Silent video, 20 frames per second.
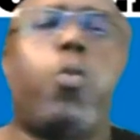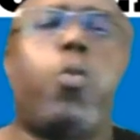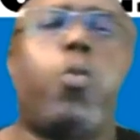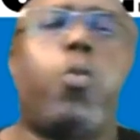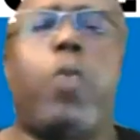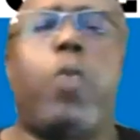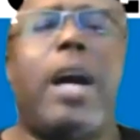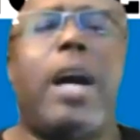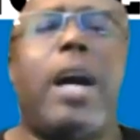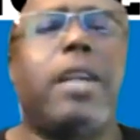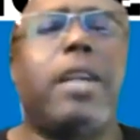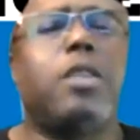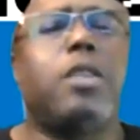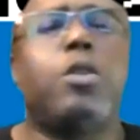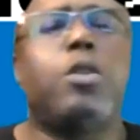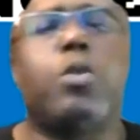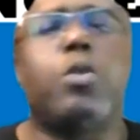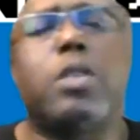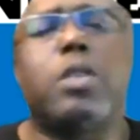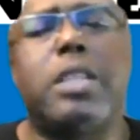why do
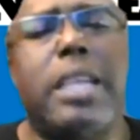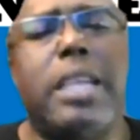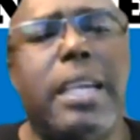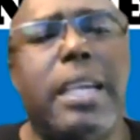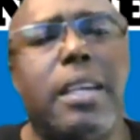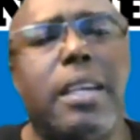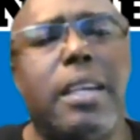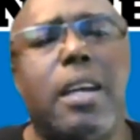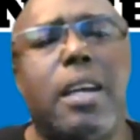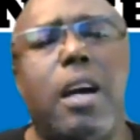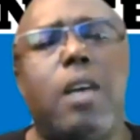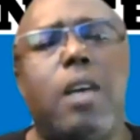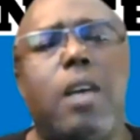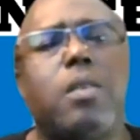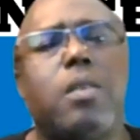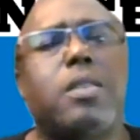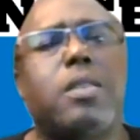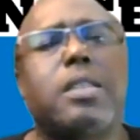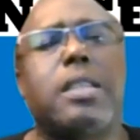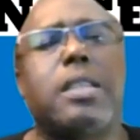you think all of
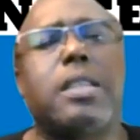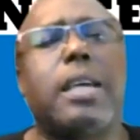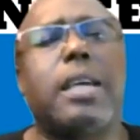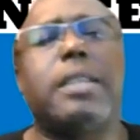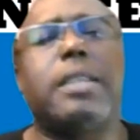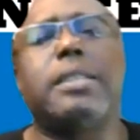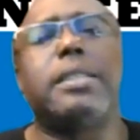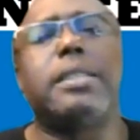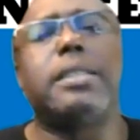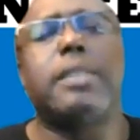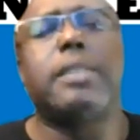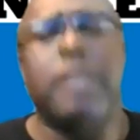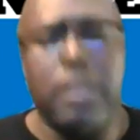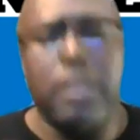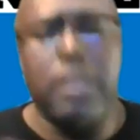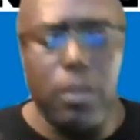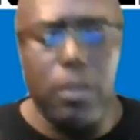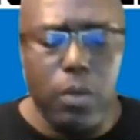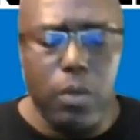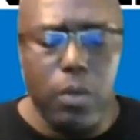a sudden,
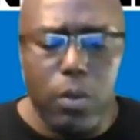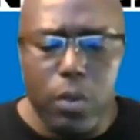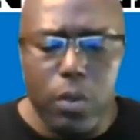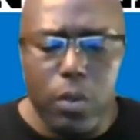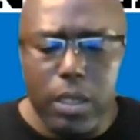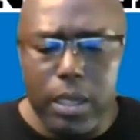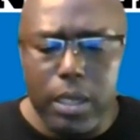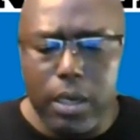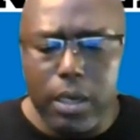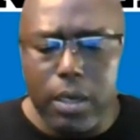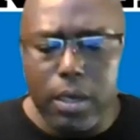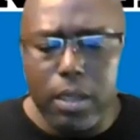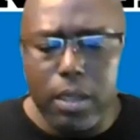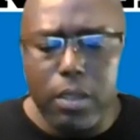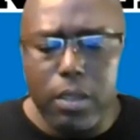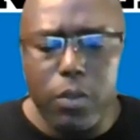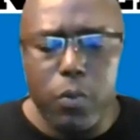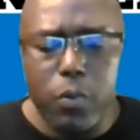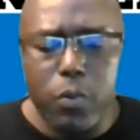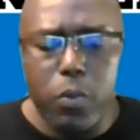here it
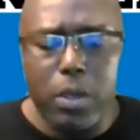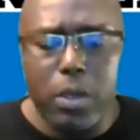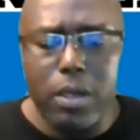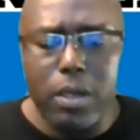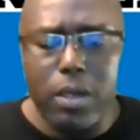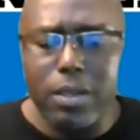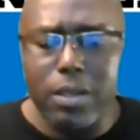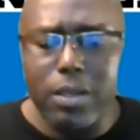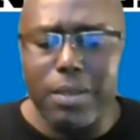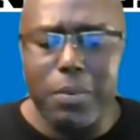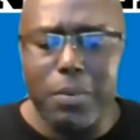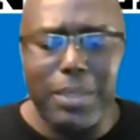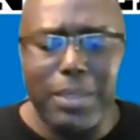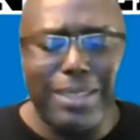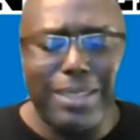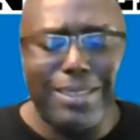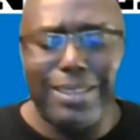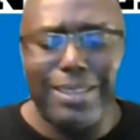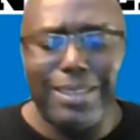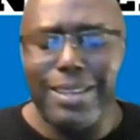is, we're
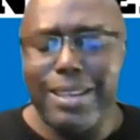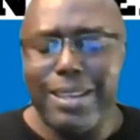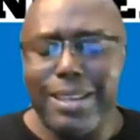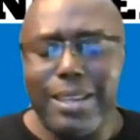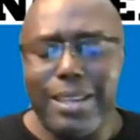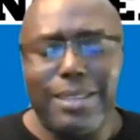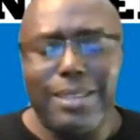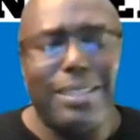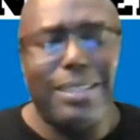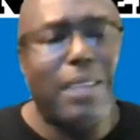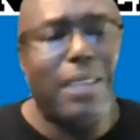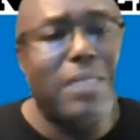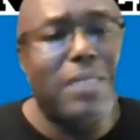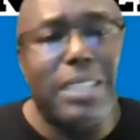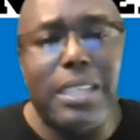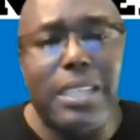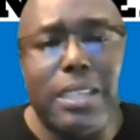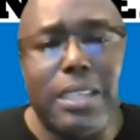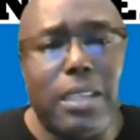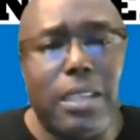with
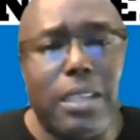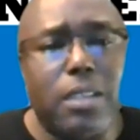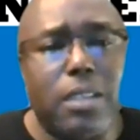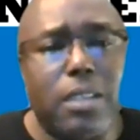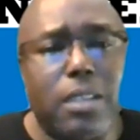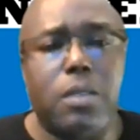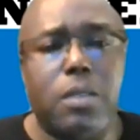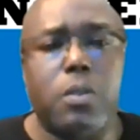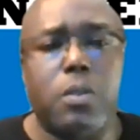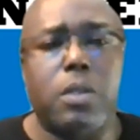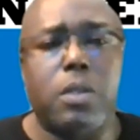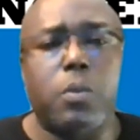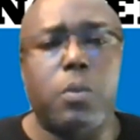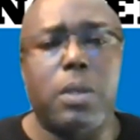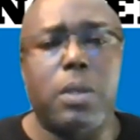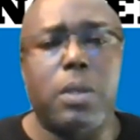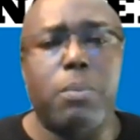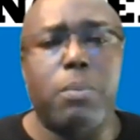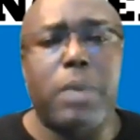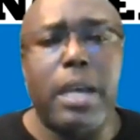17 years that
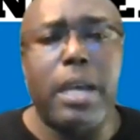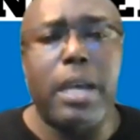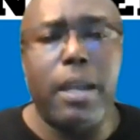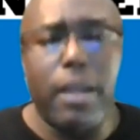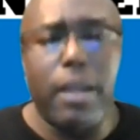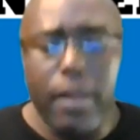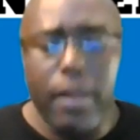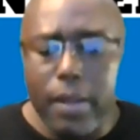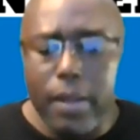went by,